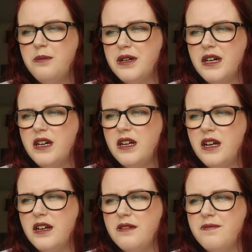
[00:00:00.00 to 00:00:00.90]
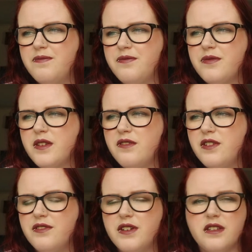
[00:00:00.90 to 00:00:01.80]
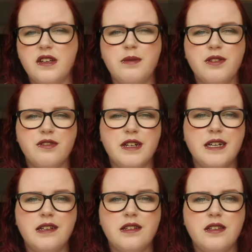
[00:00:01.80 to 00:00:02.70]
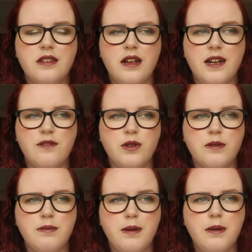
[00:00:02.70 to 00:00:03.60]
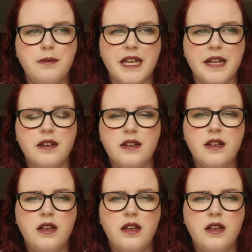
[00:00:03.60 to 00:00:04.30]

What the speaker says: but for the first time in 3 years, I live with my mum again.